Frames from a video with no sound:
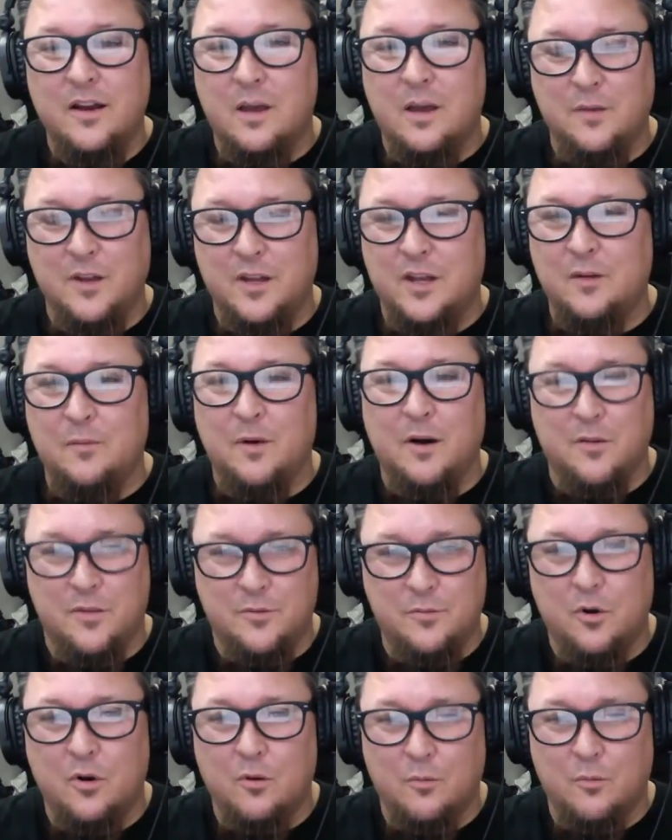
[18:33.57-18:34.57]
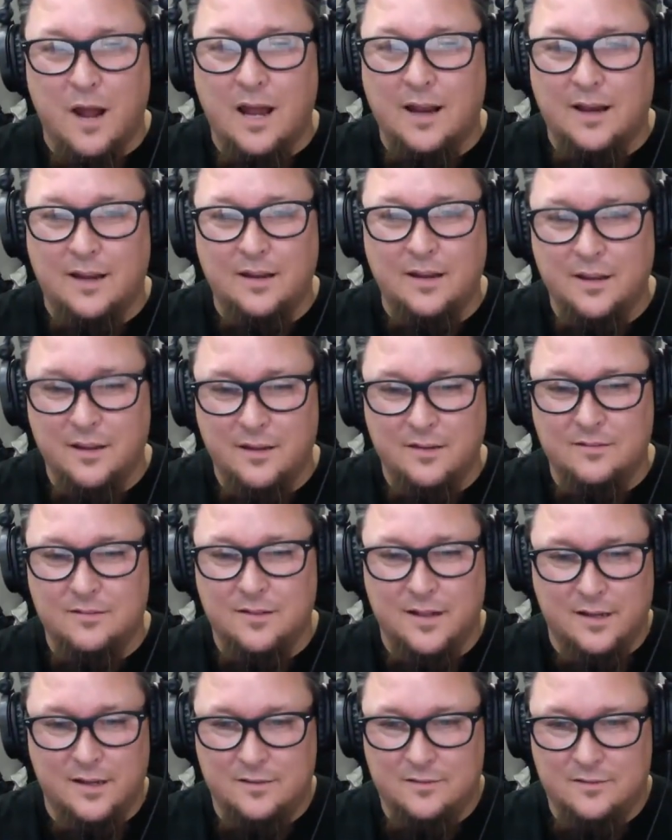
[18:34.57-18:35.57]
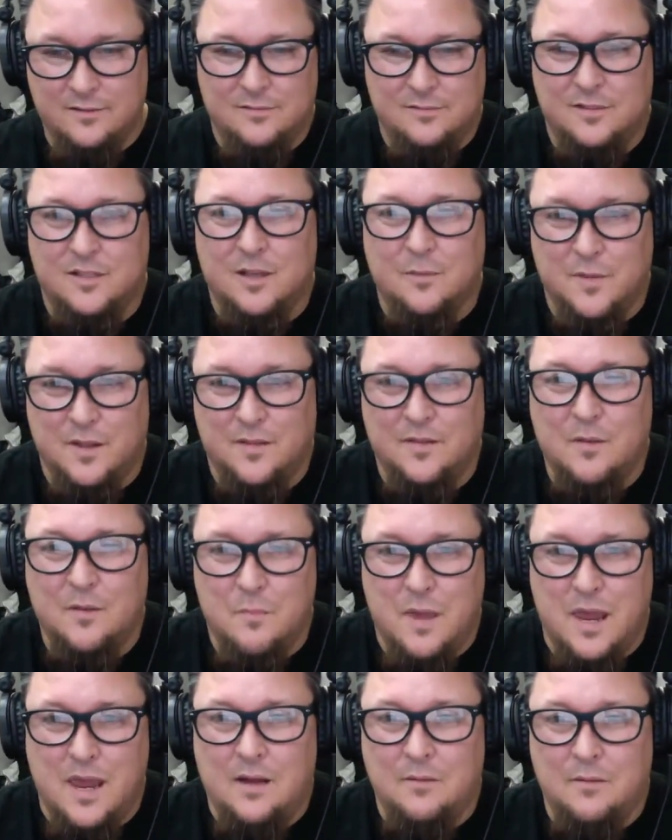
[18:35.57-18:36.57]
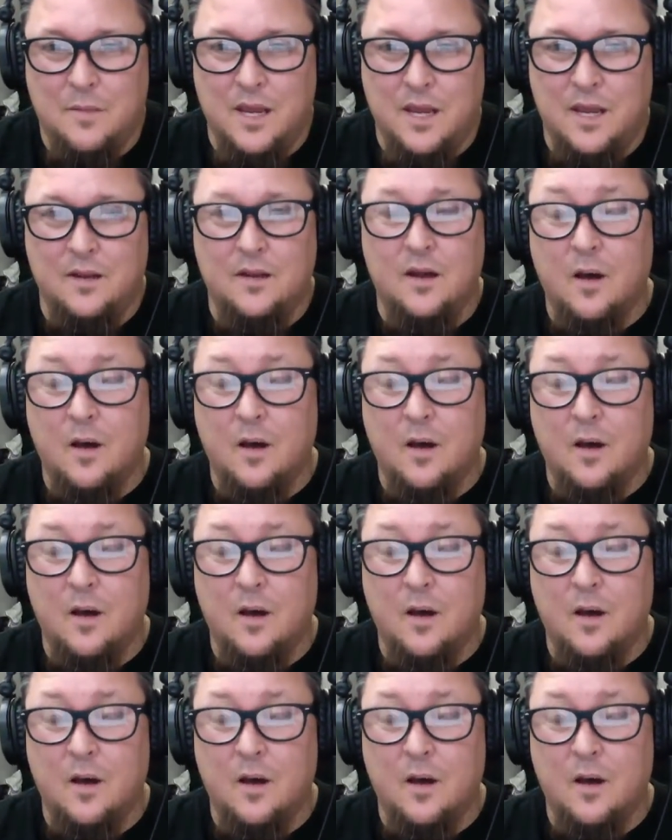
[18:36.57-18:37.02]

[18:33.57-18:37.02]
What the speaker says: I mean, you can about throw a rock and hit like something that man made.